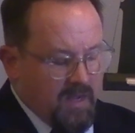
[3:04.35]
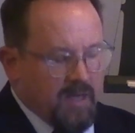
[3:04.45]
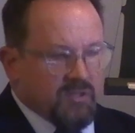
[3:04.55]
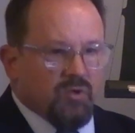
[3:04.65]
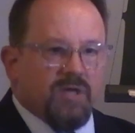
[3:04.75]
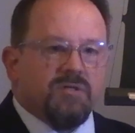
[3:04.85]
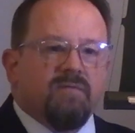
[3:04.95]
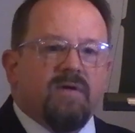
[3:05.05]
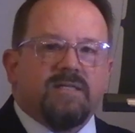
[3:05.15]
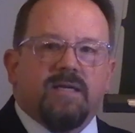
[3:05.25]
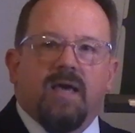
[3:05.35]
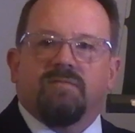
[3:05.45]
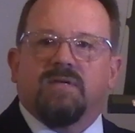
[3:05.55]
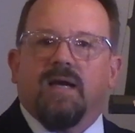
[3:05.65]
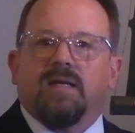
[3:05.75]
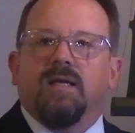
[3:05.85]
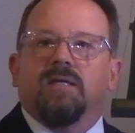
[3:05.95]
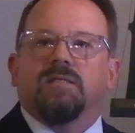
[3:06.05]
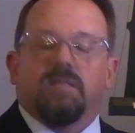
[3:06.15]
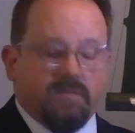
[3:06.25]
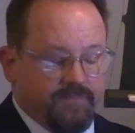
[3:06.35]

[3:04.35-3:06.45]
and traditional investigative techniques,